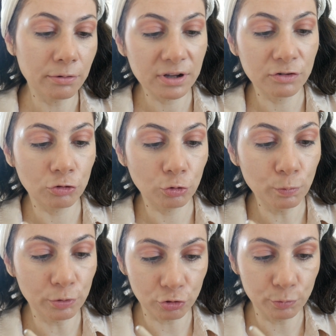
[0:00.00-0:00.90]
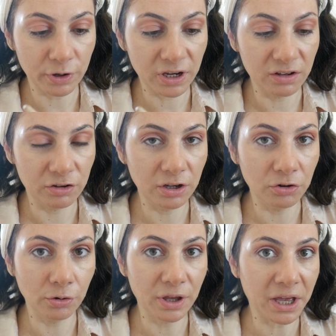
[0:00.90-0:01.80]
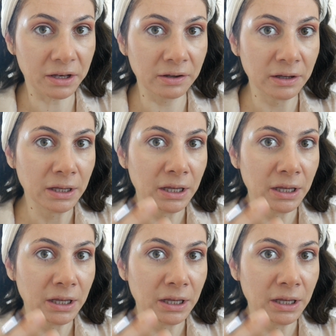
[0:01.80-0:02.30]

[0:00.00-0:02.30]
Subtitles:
it's super easy to get